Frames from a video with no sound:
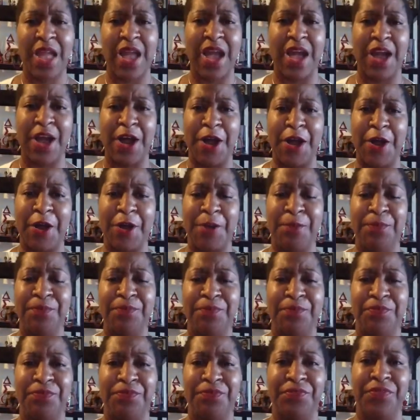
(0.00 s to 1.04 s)

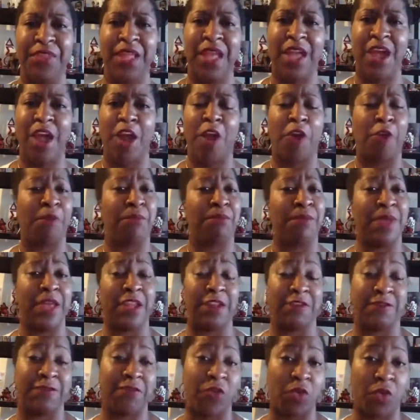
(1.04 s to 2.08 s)
her
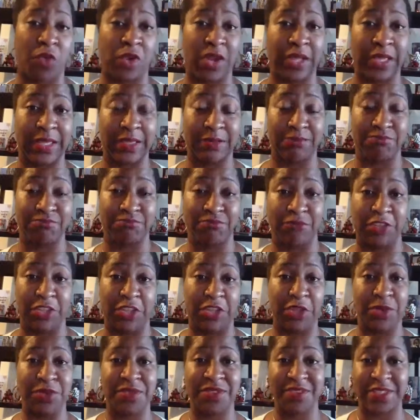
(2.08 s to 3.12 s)
metaphoric
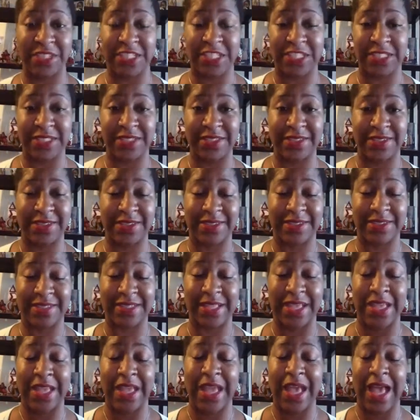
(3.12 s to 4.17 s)

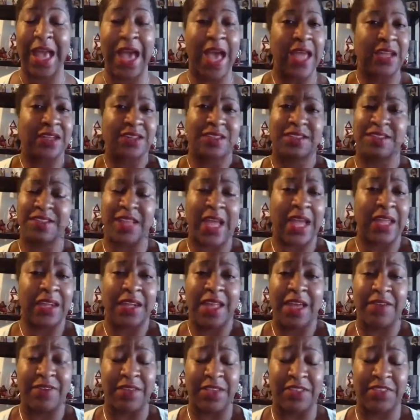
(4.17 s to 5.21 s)
usages. I
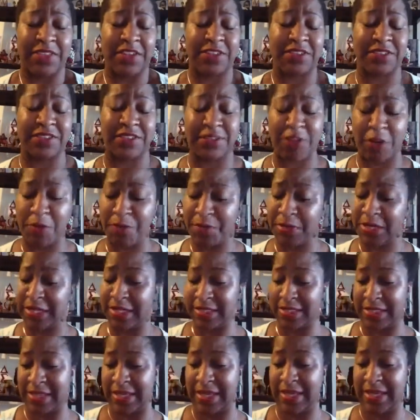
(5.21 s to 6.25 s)
love it. There's so
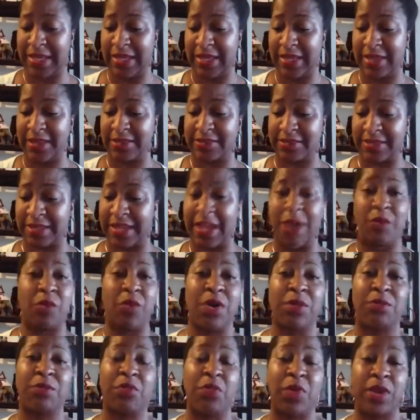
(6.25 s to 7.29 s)
many things, and at
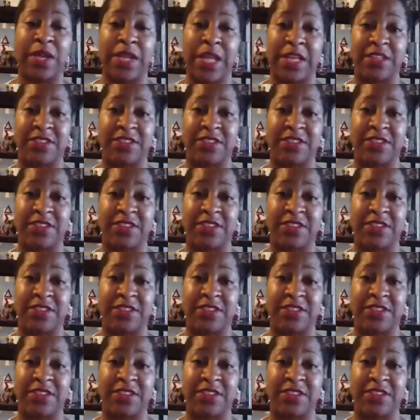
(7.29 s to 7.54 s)
one point